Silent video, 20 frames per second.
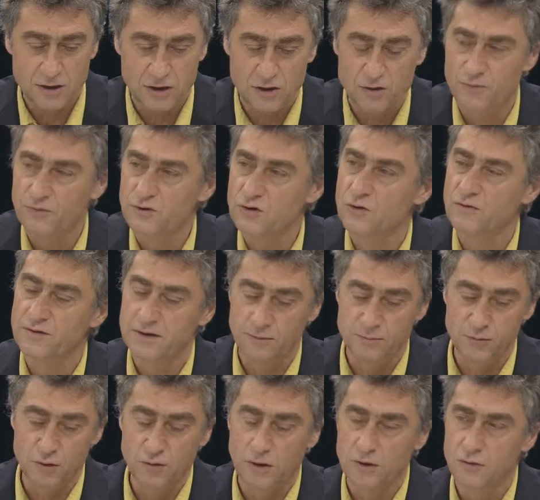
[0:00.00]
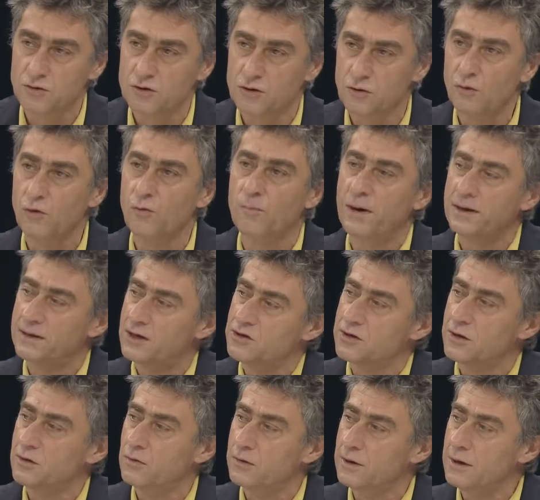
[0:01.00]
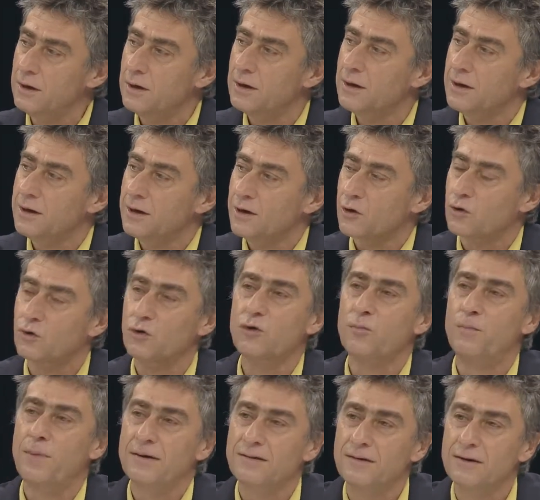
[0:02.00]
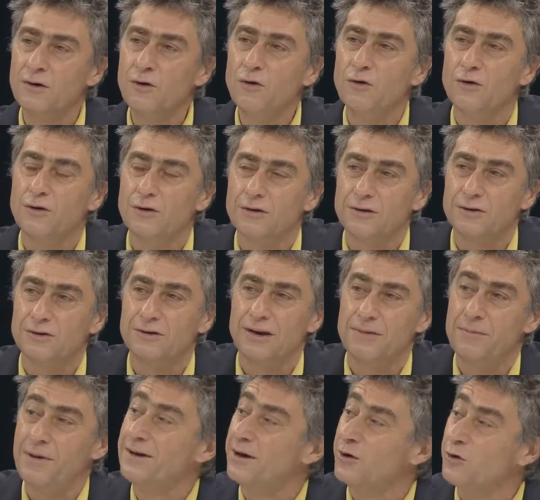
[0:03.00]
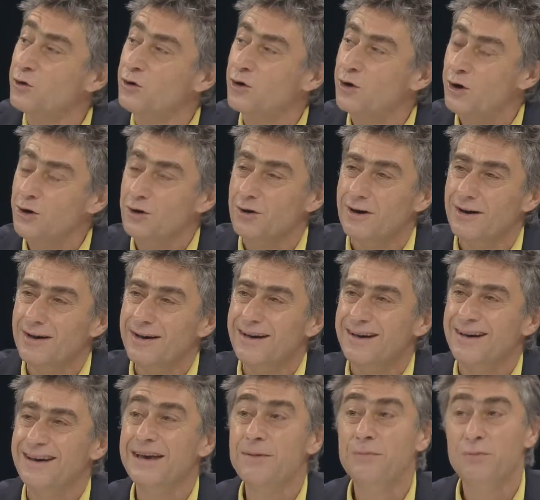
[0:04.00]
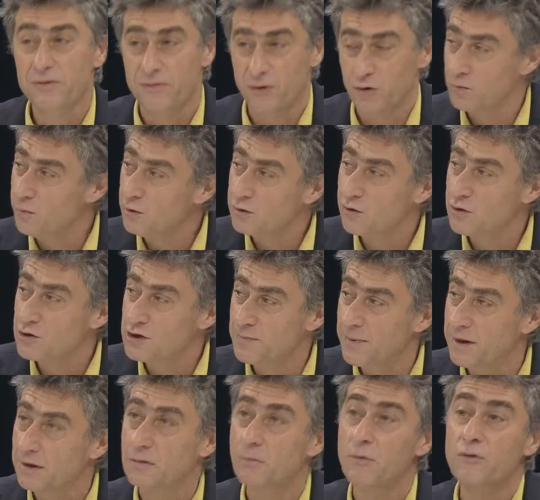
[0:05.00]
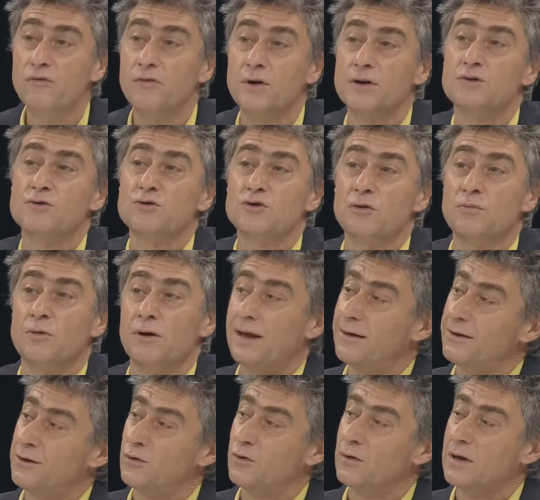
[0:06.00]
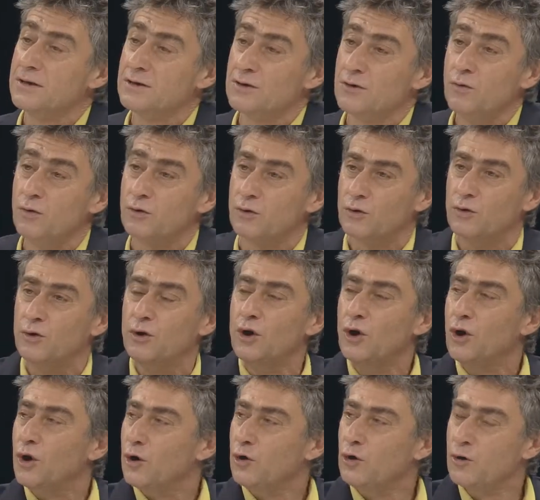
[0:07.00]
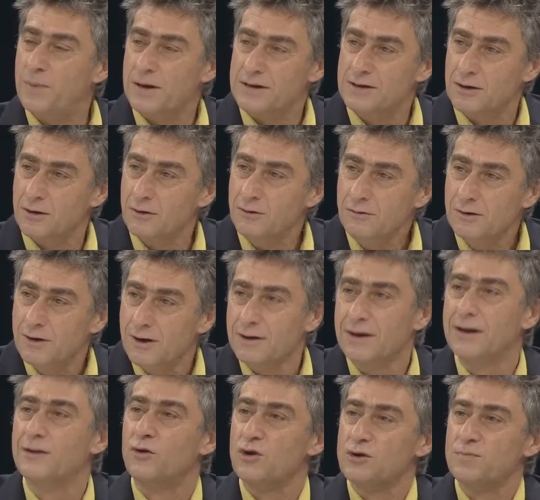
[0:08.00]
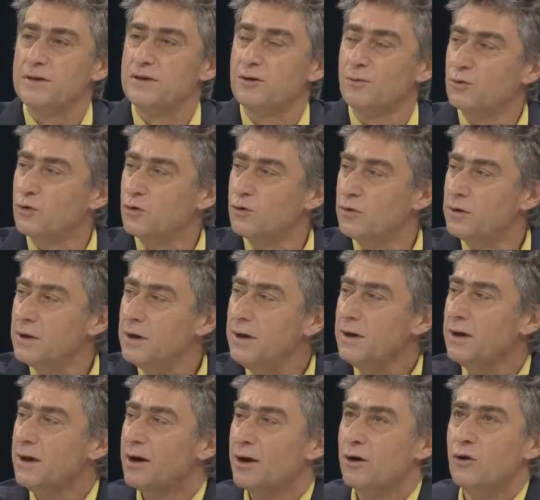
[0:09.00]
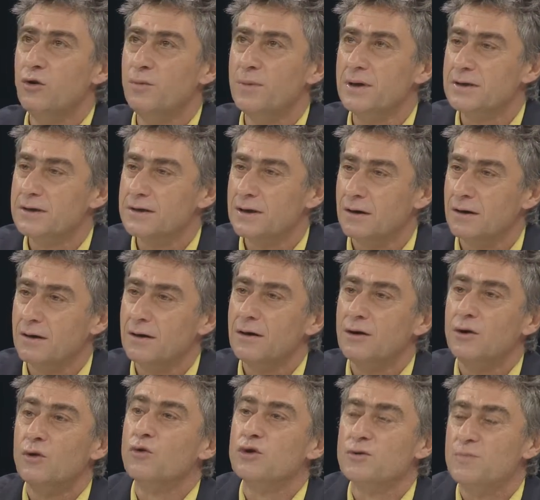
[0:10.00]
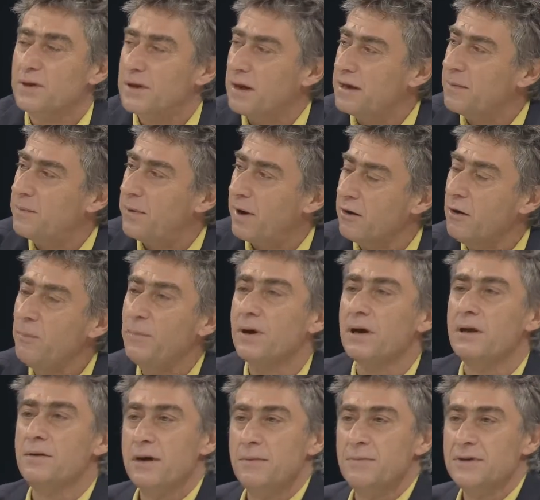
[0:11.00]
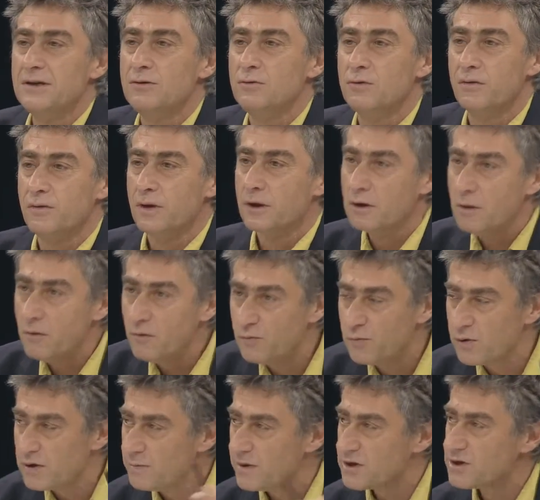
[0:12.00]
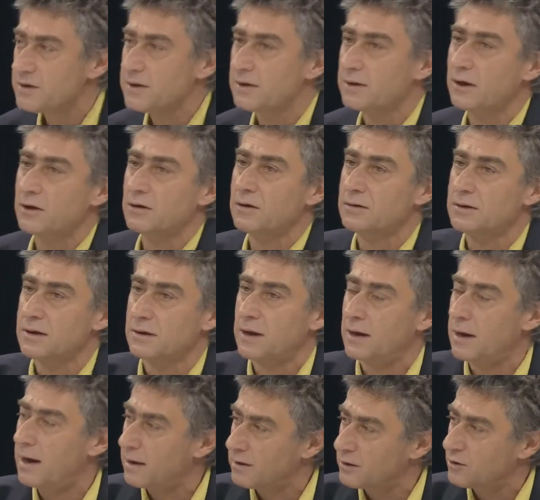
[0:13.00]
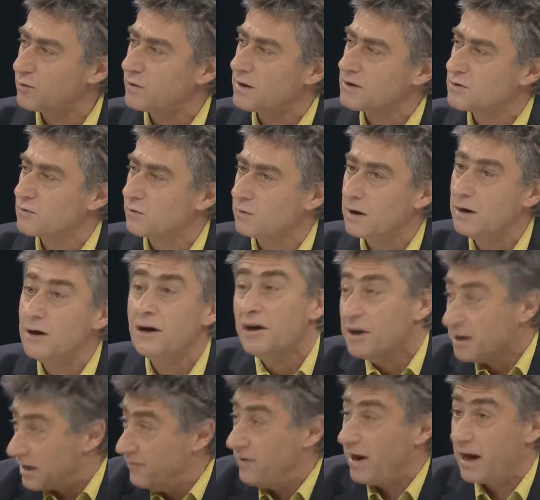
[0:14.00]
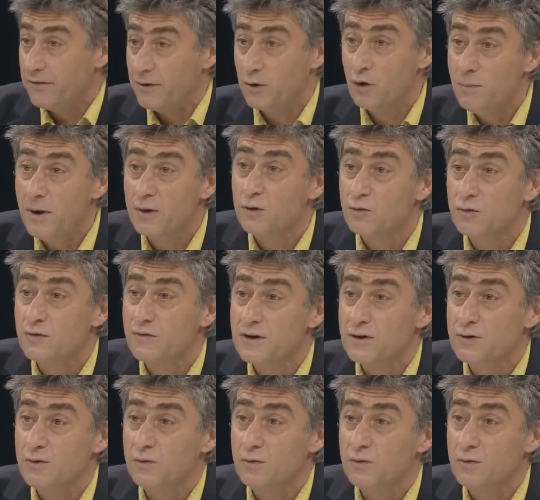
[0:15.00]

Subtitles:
that in mind. Yes, we're getting to that point. Now we're talking about data sharing and patients and collection of data and transmission of data. We're going to see the linkage between the patient who provides data and the physician at the hospital and the medical machinery.